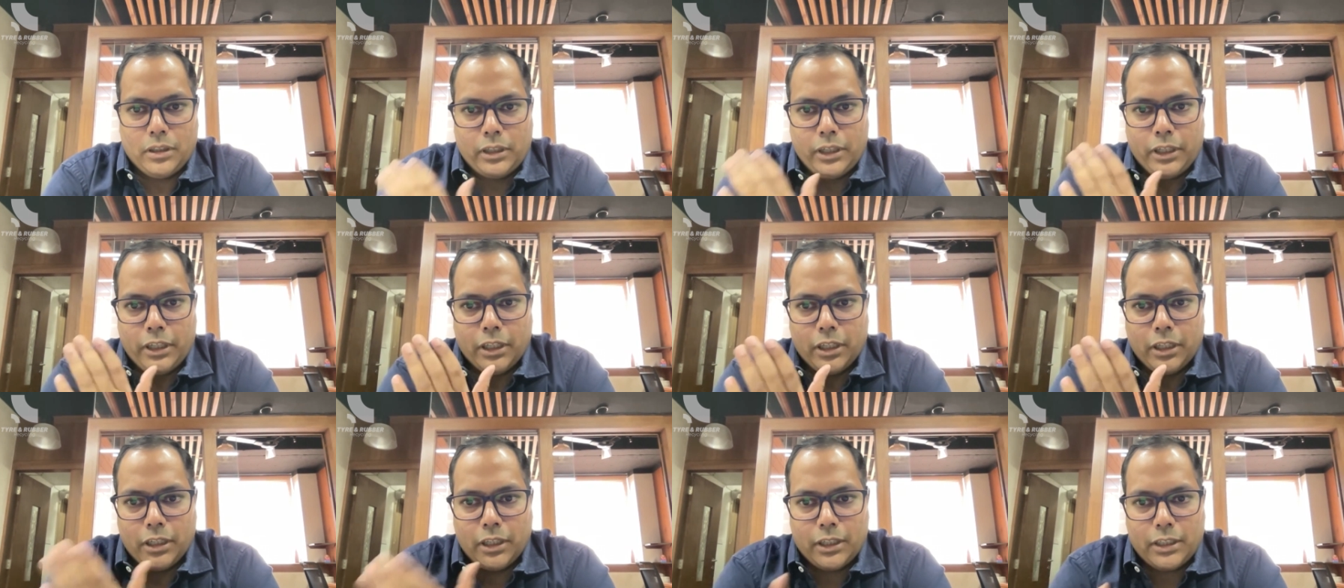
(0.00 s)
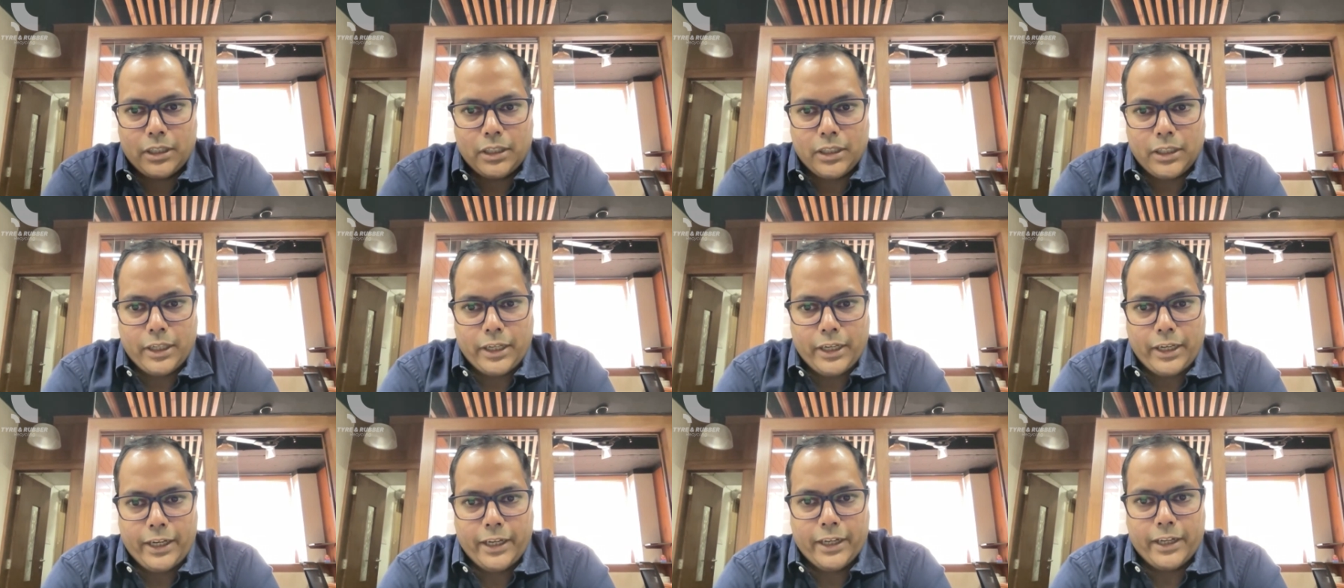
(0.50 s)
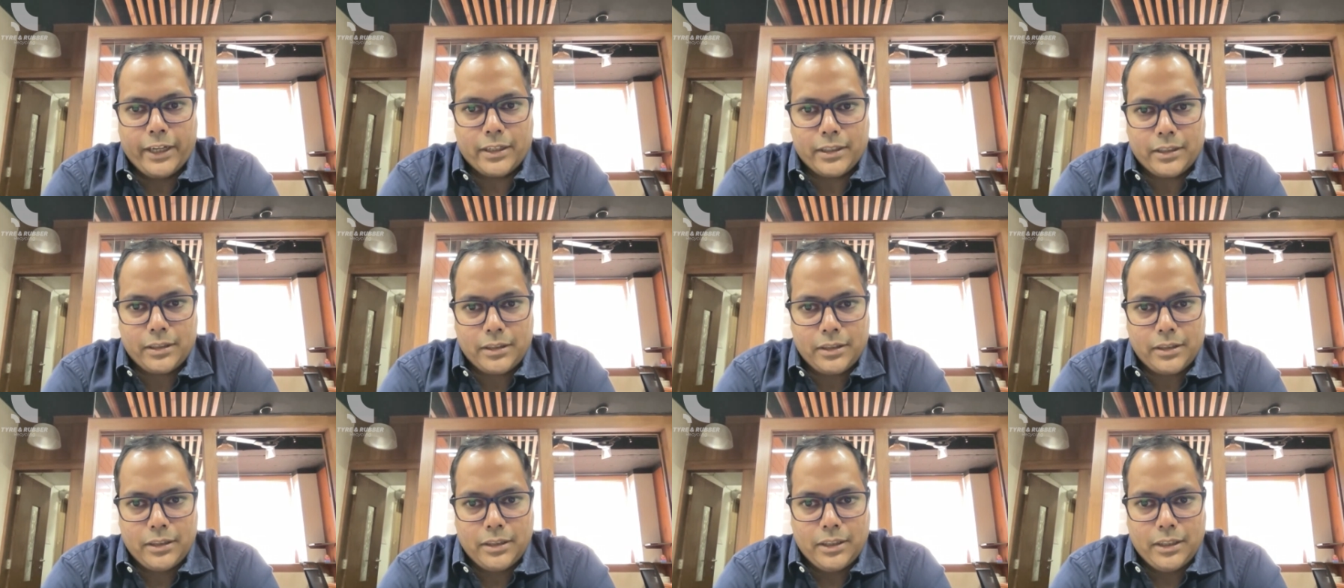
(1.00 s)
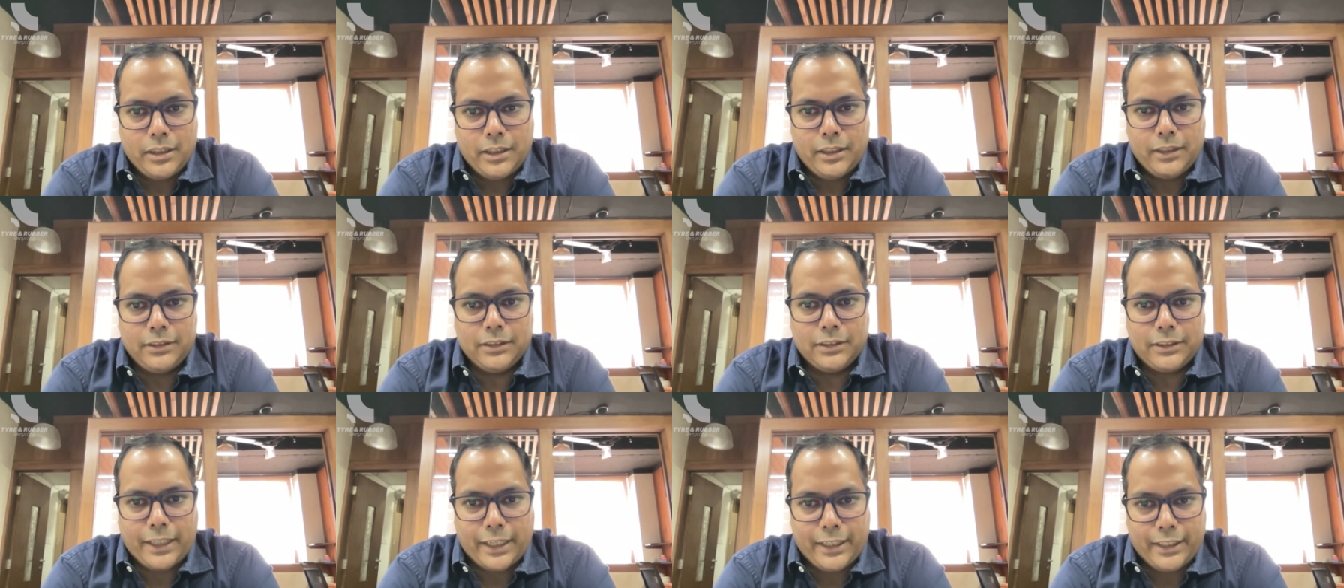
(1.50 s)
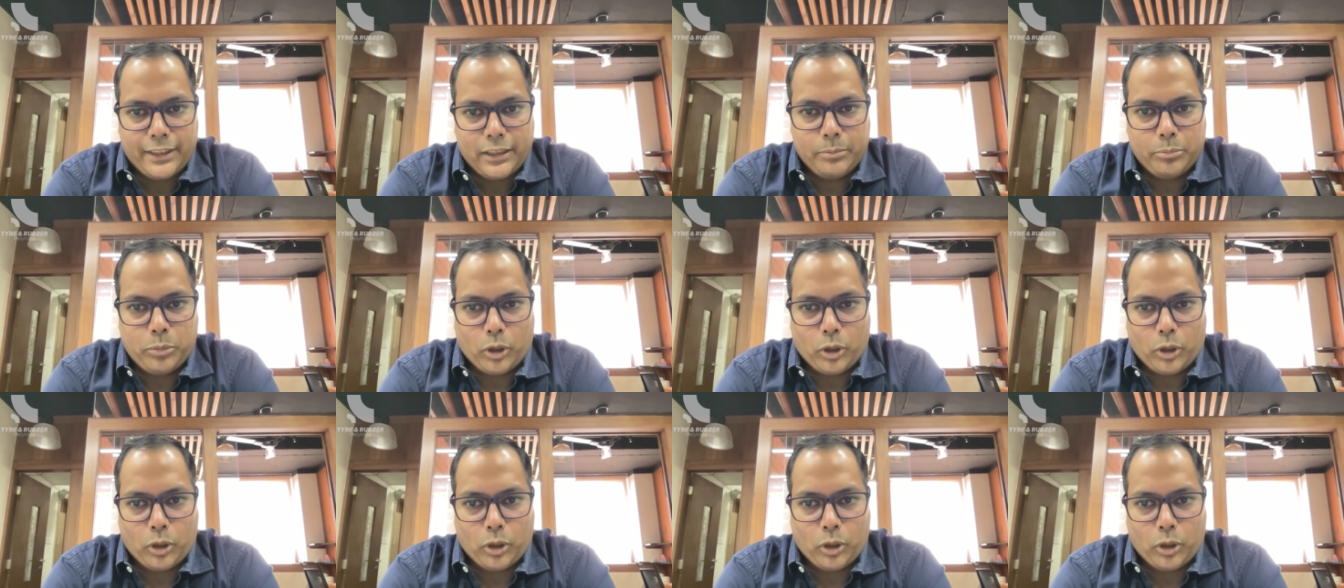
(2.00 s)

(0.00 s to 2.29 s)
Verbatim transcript: inert air inside the